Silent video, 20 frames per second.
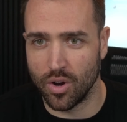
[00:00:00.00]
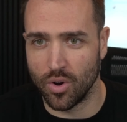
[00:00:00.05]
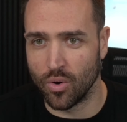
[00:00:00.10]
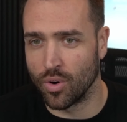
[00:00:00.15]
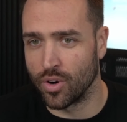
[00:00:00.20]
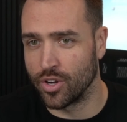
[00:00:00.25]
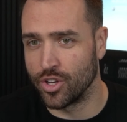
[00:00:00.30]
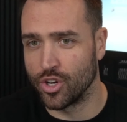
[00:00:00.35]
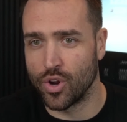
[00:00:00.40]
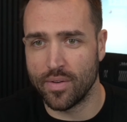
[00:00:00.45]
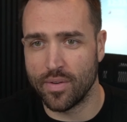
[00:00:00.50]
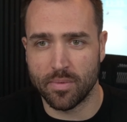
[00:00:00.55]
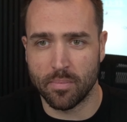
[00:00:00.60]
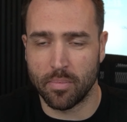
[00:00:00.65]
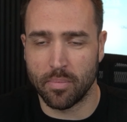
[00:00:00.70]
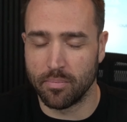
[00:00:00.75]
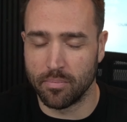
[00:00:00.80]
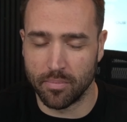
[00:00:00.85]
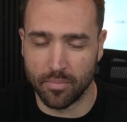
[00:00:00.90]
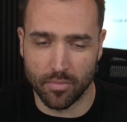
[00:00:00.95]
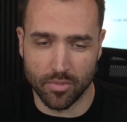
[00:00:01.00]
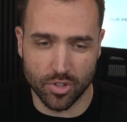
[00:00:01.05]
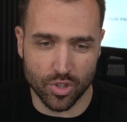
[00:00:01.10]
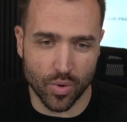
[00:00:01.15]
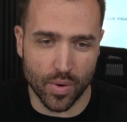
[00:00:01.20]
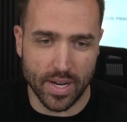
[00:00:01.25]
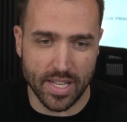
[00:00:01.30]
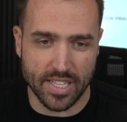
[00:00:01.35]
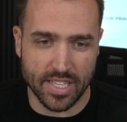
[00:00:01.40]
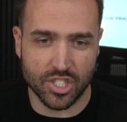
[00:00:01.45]
or you don't have to
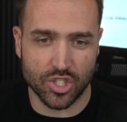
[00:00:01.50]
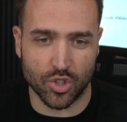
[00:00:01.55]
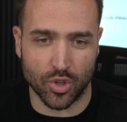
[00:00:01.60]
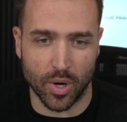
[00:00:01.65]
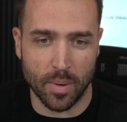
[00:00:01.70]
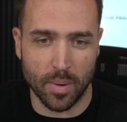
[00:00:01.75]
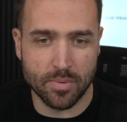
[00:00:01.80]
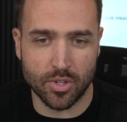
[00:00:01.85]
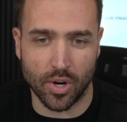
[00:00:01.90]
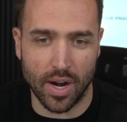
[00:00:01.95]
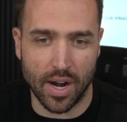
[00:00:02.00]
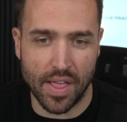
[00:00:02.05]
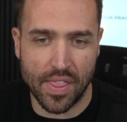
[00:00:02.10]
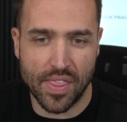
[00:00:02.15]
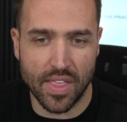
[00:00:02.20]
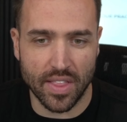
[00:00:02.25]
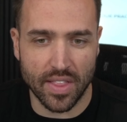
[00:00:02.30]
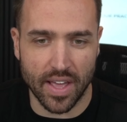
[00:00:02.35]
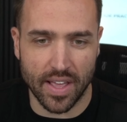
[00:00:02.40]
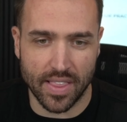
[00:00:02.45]
do any scripts or anything like